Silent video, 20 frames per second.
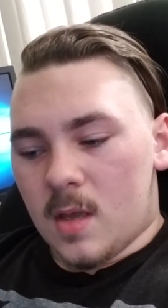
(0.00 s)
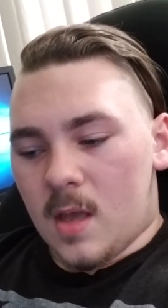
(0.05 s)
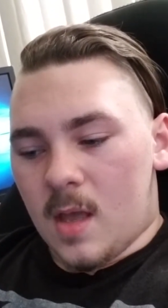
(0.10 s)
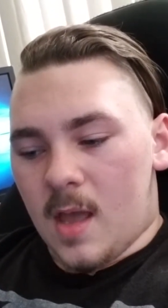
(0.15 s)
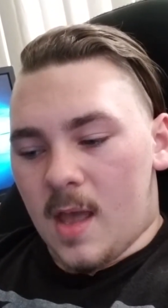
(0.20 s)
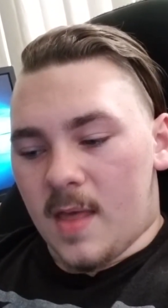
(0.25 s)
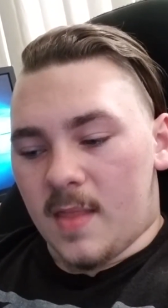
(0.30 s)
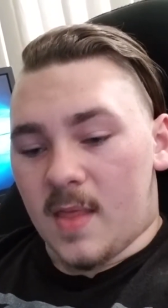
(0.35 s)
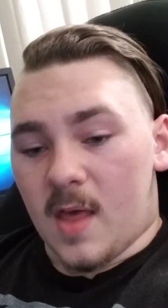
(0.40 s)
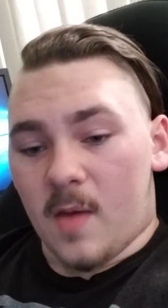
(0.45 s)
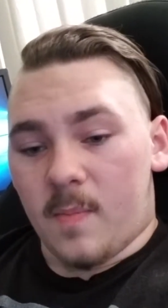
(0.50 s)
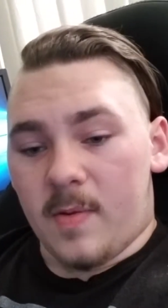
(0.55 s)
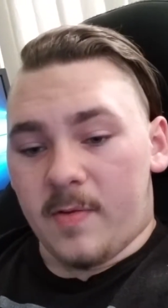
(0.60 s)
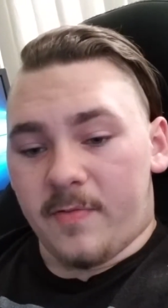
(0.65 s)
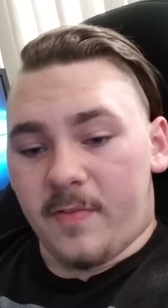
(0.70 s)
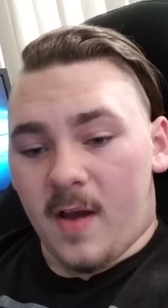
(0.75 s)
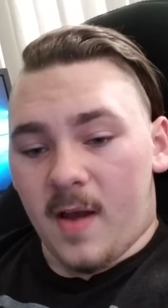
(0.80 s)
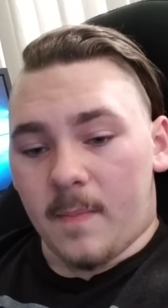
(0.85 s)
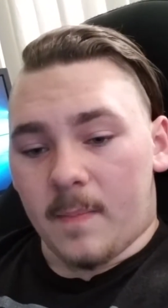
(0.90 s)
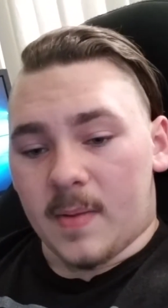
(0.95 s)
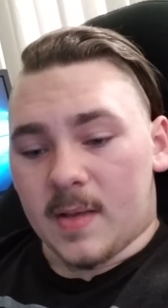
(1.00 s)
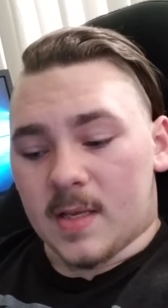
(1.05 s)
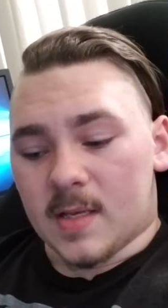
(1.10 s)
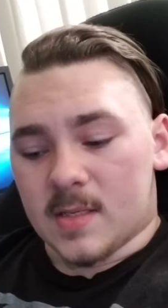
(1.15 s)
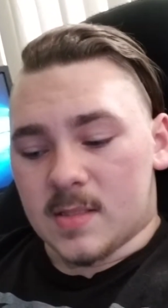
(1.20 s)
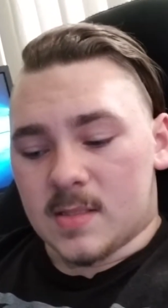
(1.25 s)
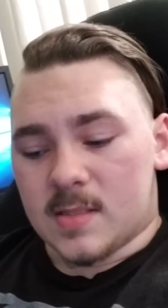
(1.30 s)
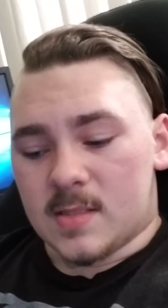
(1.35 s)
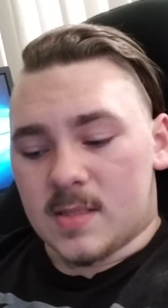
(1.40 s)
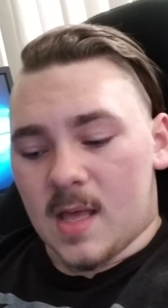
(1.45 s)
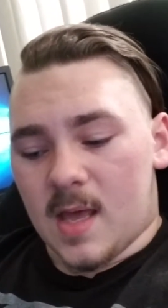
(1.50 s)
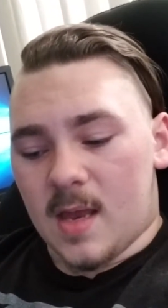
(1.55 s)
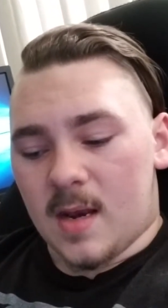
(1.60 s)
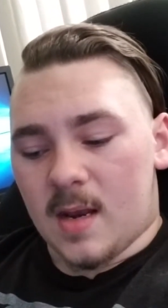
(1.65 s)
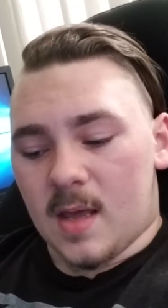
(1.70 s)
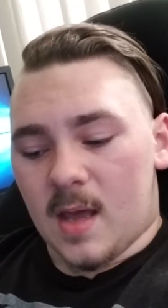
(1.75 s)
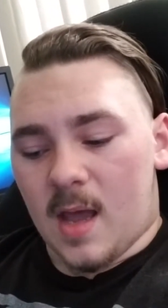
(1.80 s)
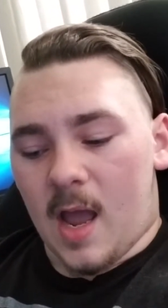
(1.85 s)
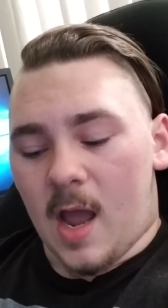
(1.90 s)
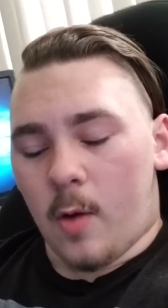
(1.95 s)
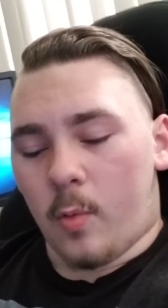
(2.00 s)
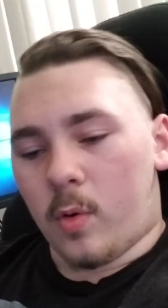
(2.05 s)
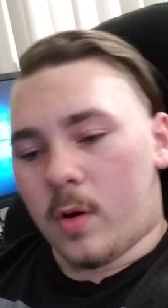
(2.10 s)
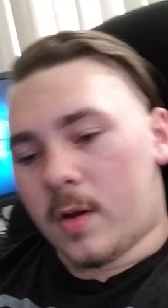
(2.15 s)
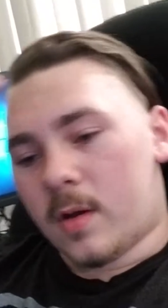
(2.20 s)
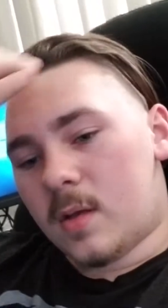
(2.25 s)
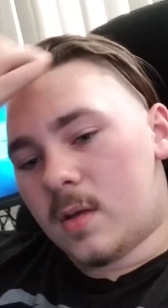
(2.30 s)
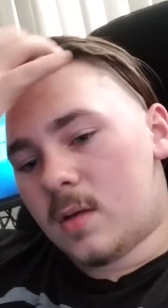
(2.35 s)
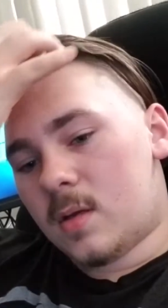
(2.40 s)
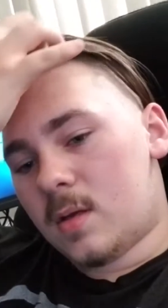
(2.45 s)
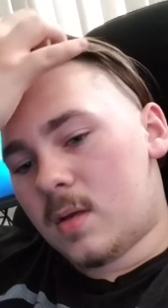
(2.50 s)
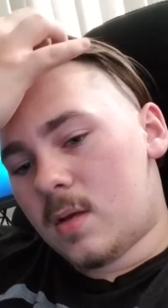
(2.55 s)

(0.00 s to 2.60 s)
and that'd be fine, because then I would